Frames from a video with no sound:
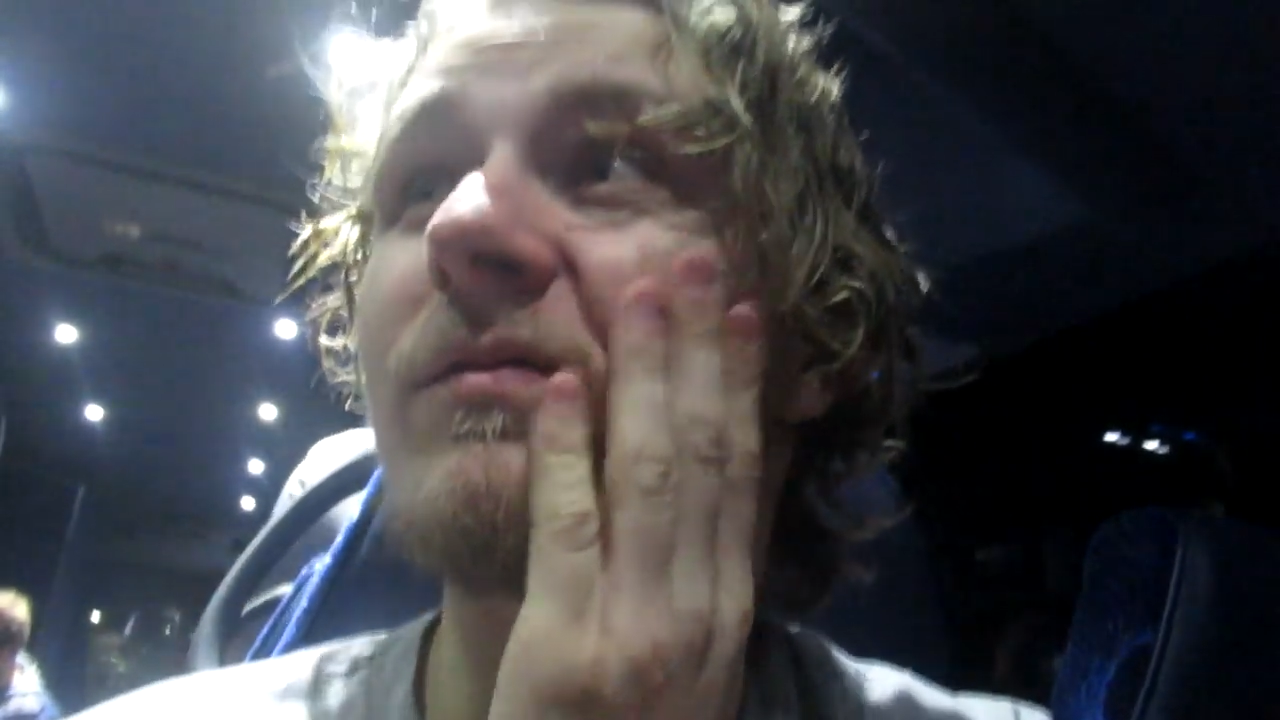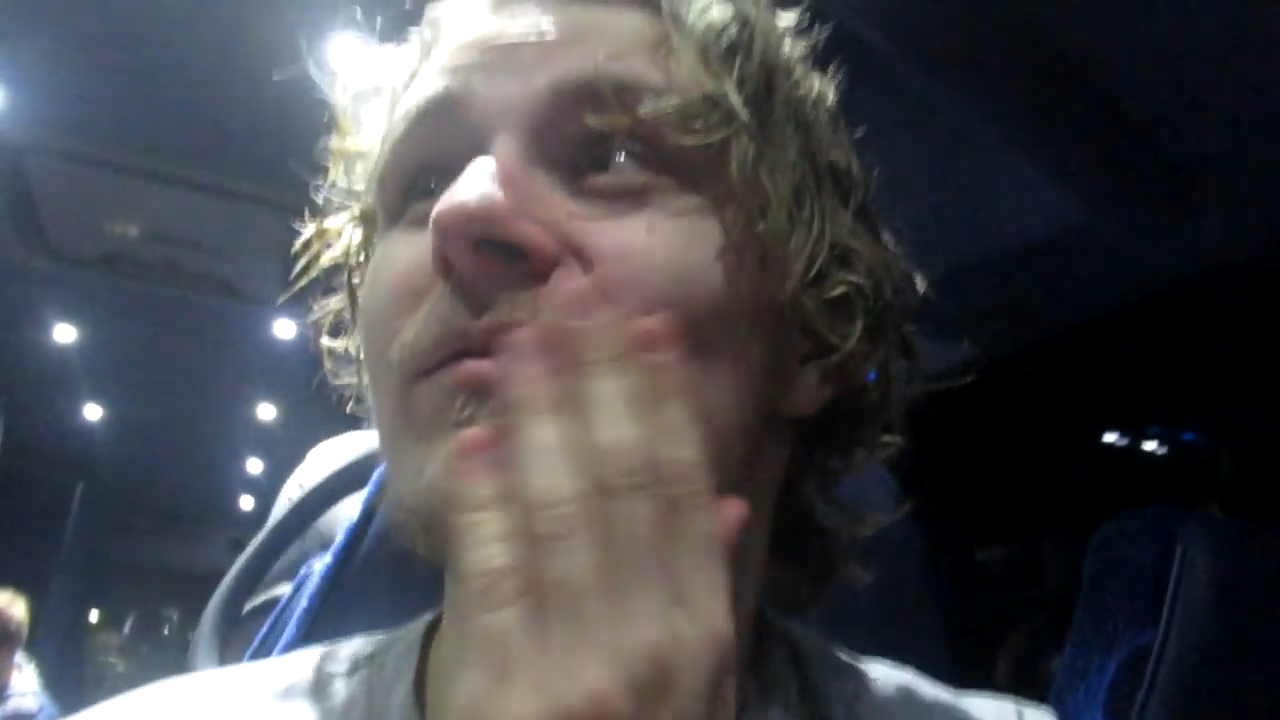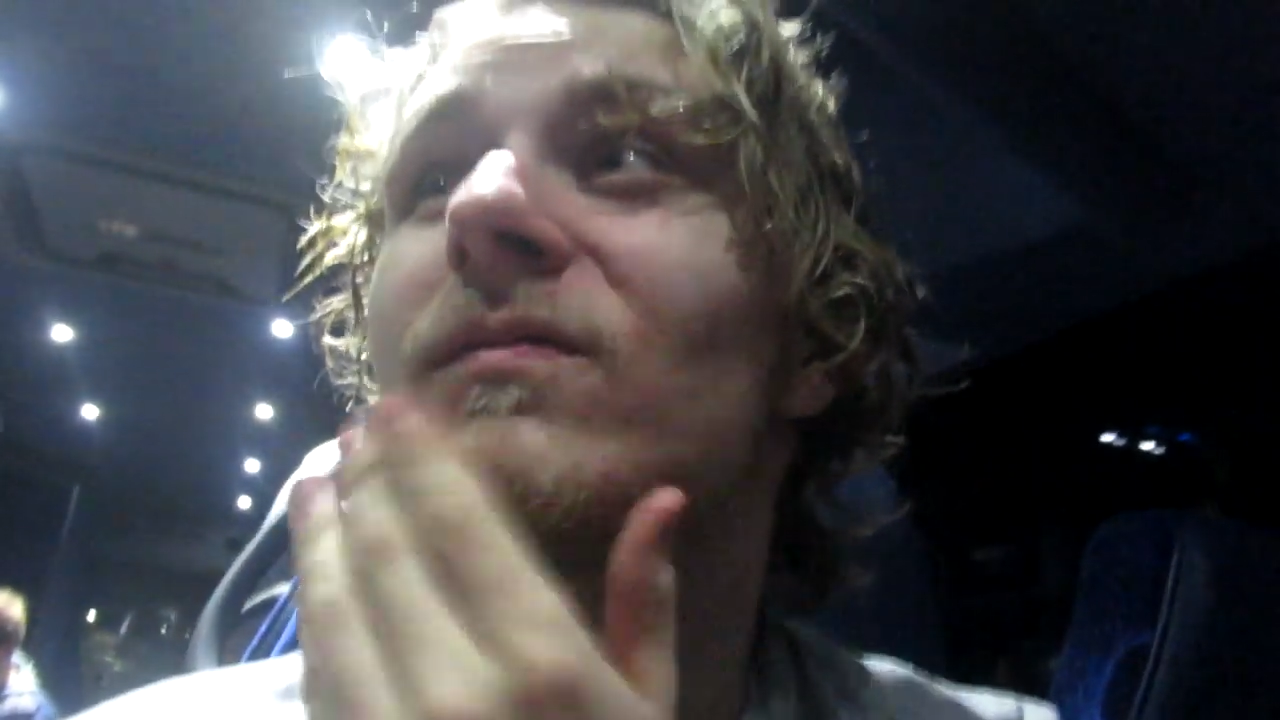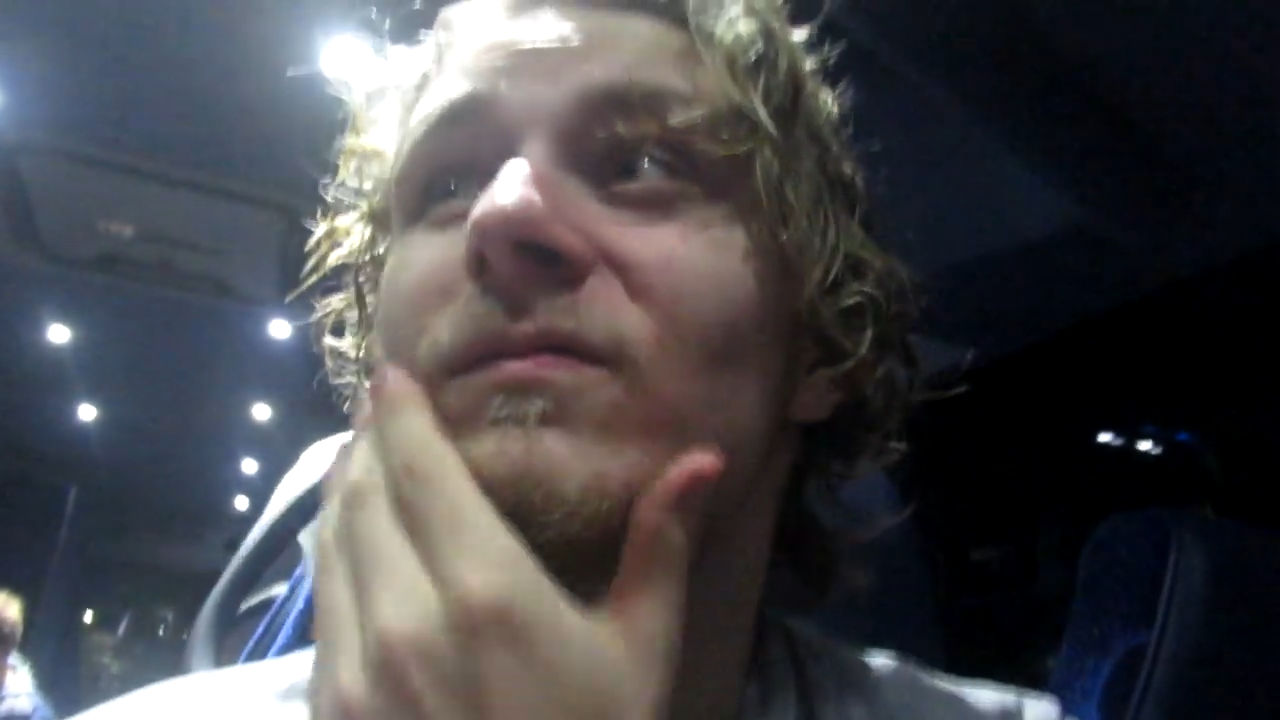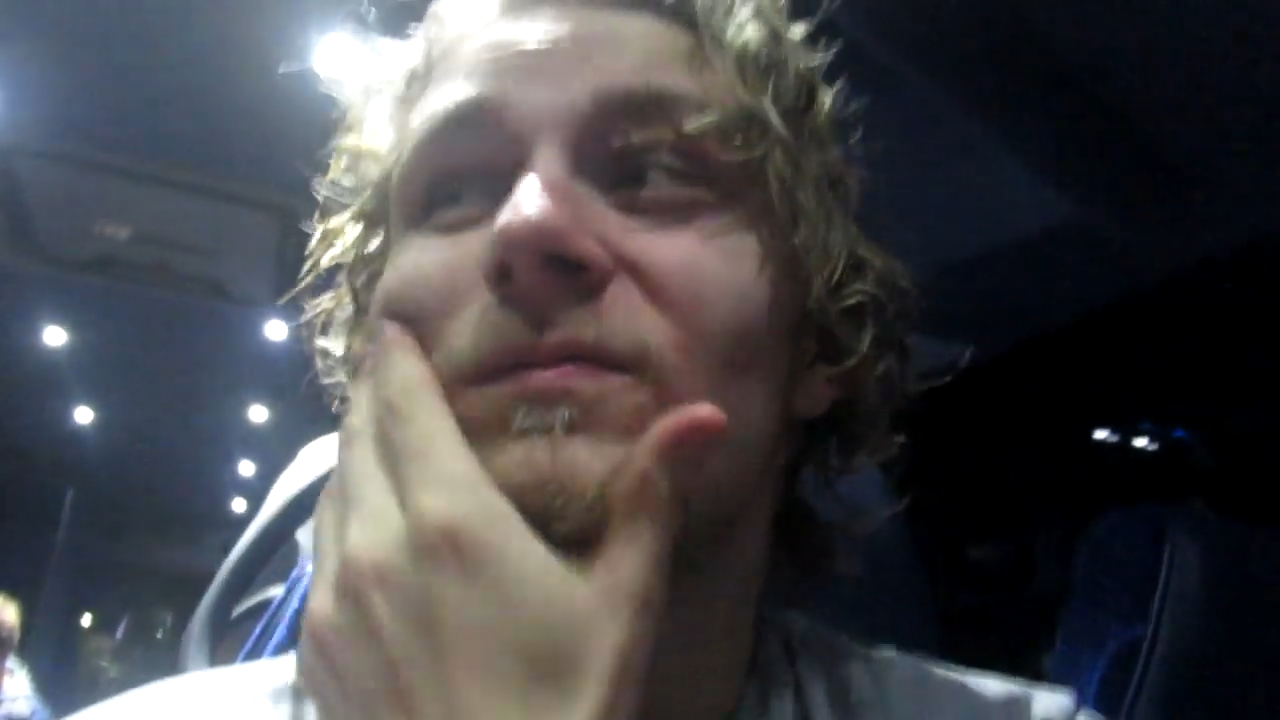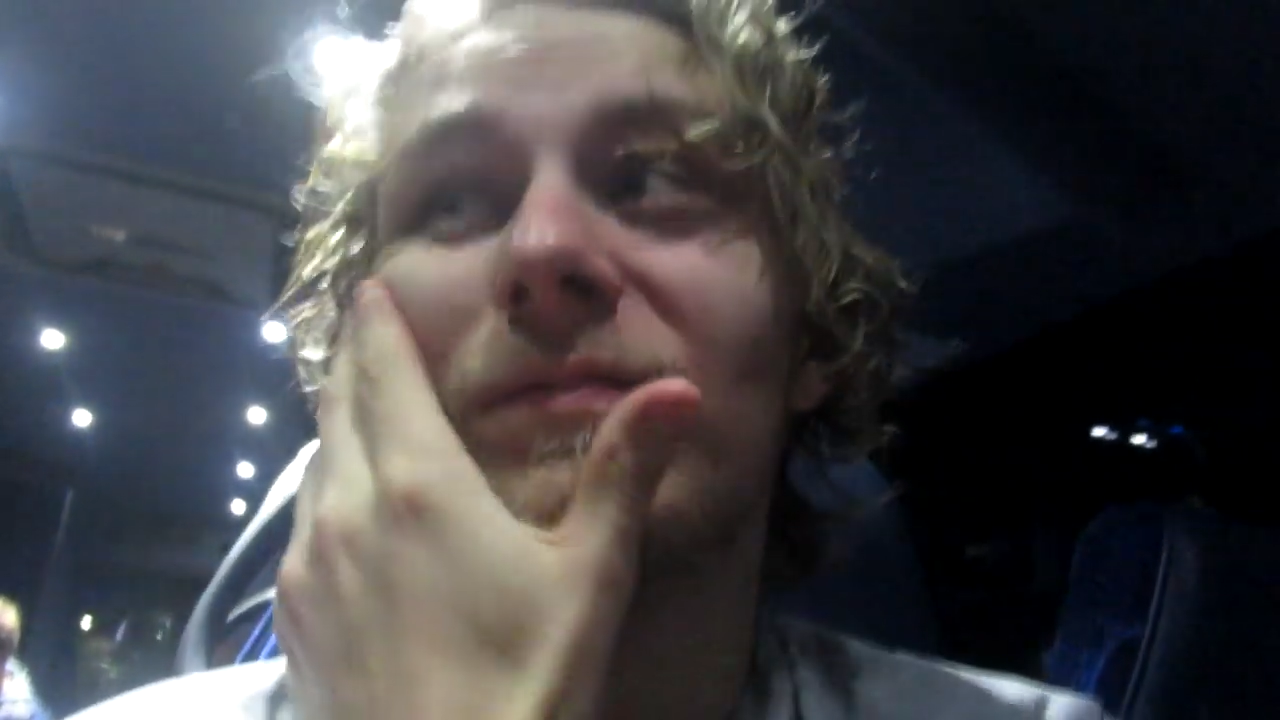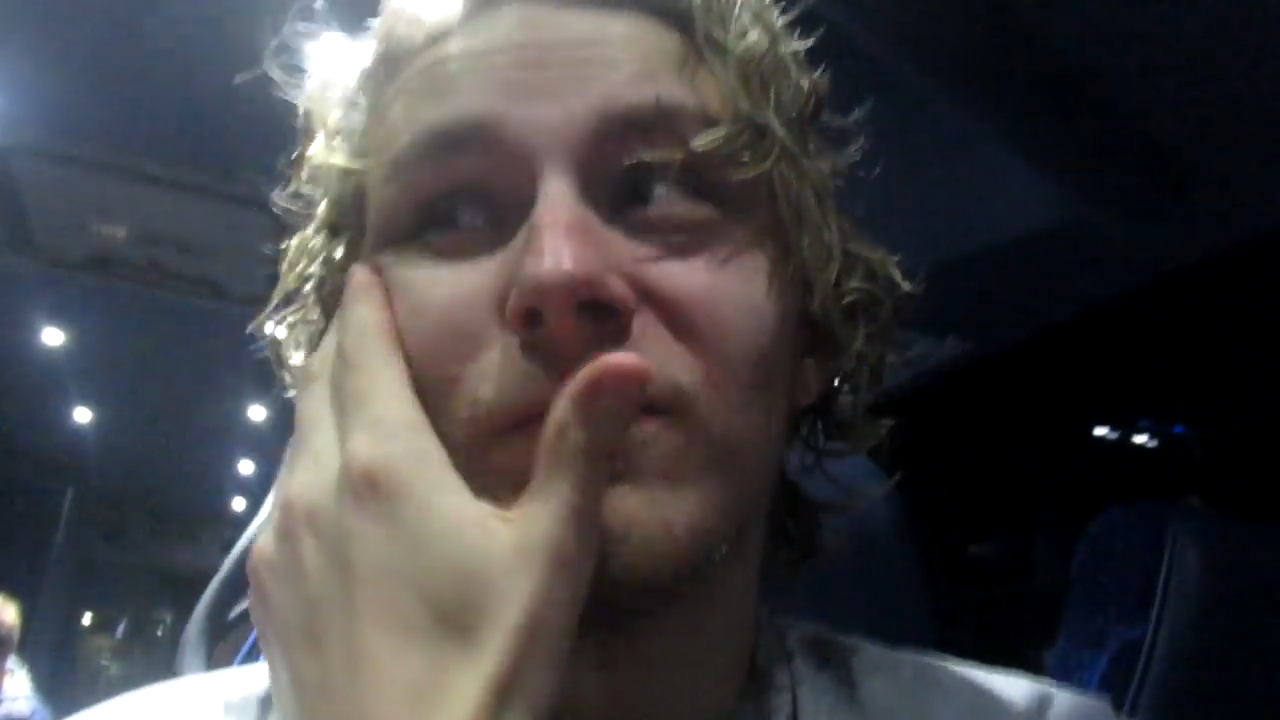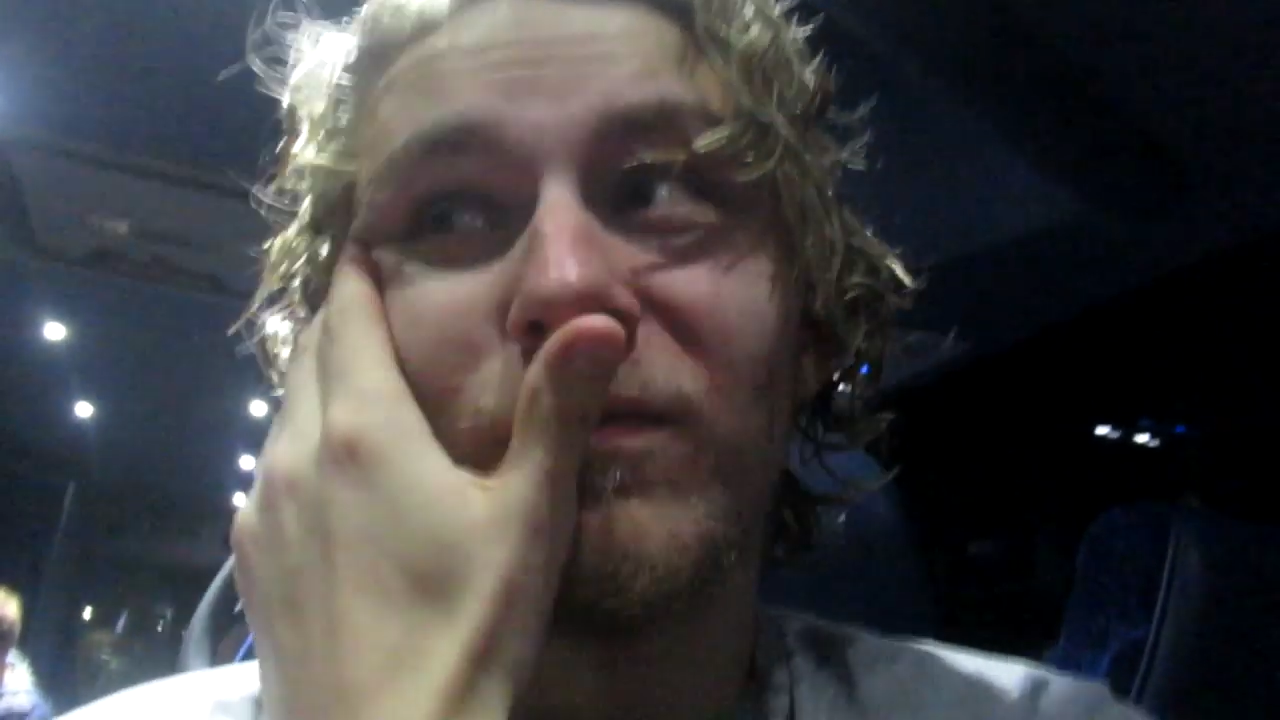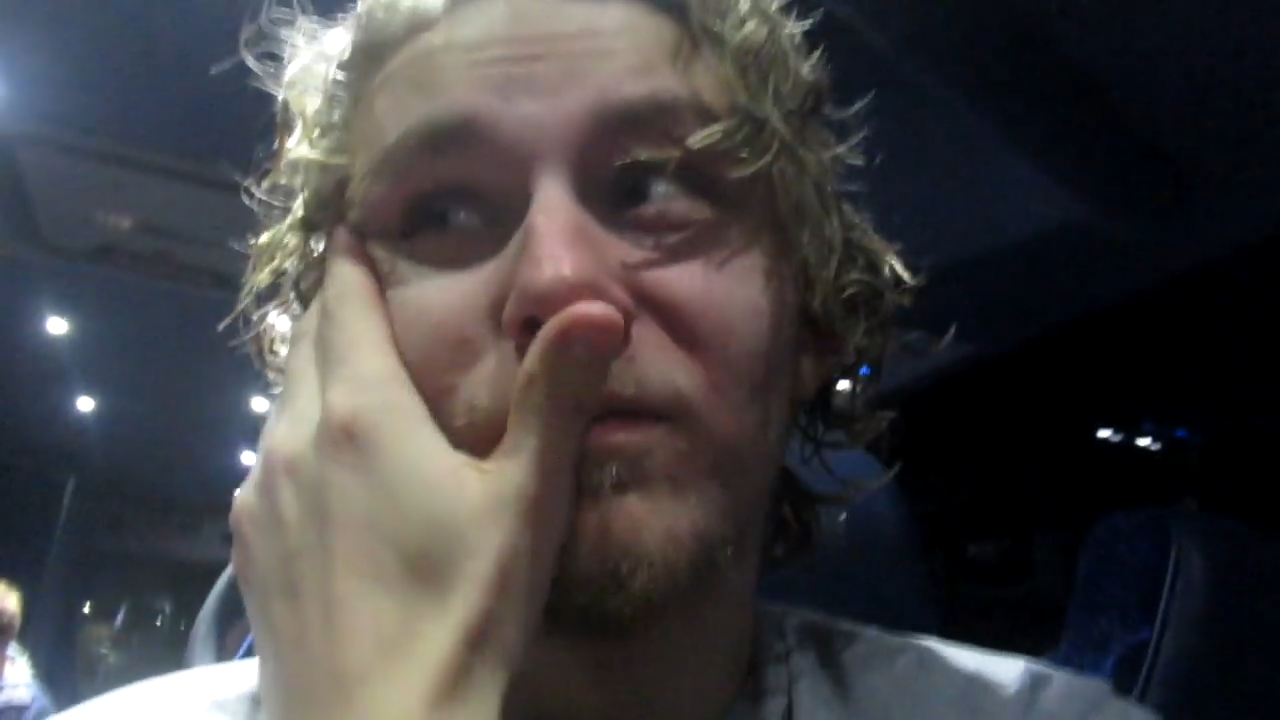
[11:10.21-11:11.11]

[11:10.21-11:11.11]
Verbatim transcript: a second.